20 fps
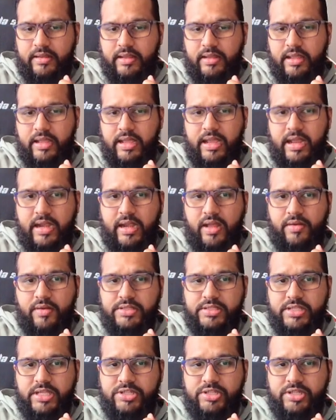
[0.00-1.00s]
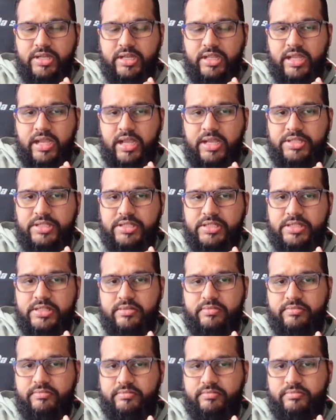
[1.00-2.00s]
And now essentially I just
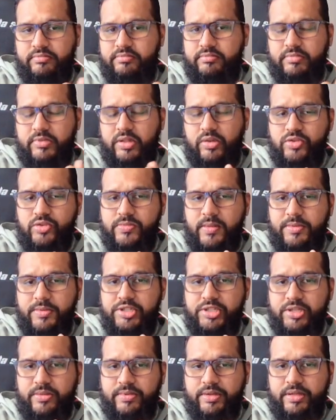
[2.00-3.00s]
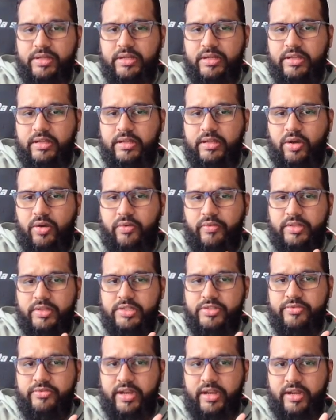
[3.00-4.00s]
lose my bishop over this
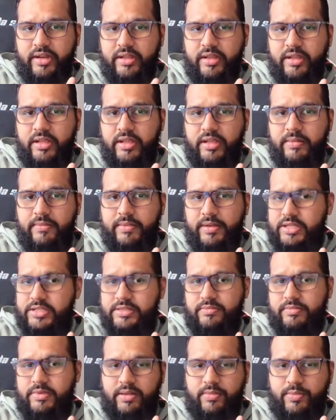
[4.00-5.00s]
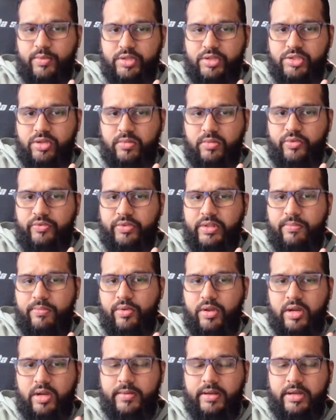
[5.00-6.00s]
trade because my opponent's going to move their pawn up
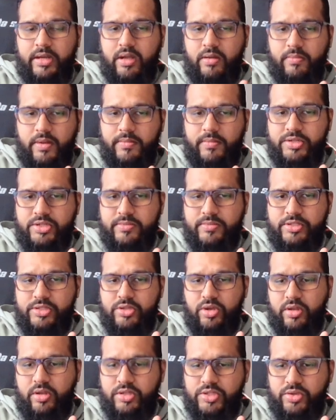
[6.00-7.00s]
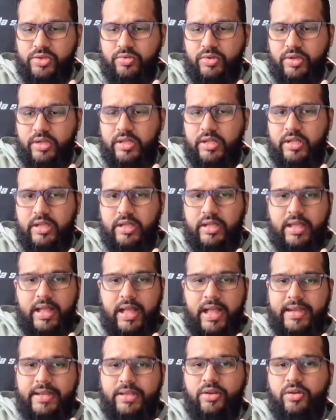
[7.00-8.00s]
and now my bishop is gone. So I
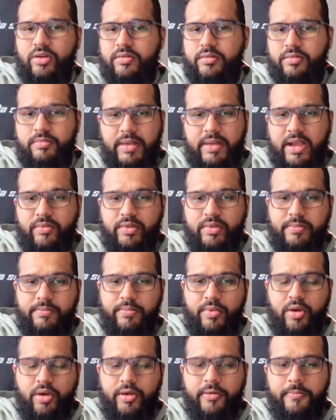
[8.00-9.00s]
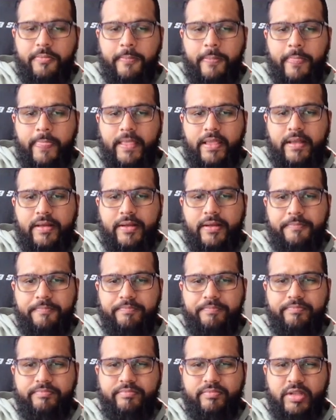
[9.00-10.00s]
took back with the pawn. The
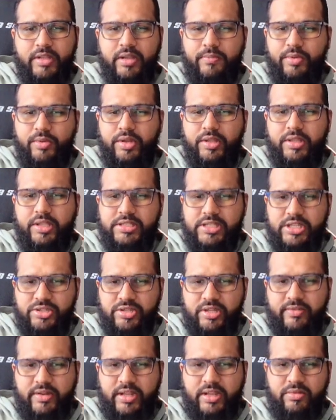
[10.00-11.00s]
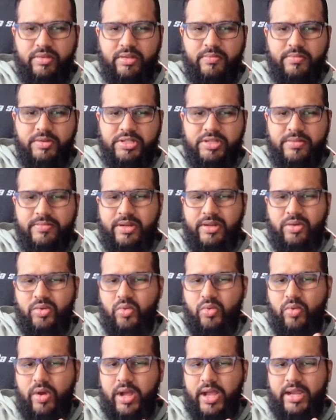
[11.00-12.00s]
computer thinks I should have taken with the bishop. I don't know
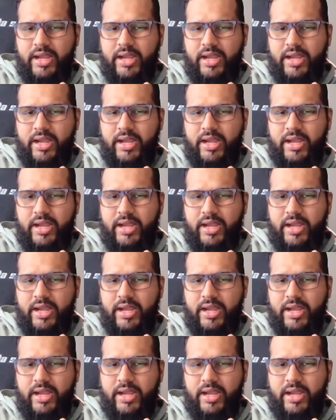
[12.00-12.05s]
why.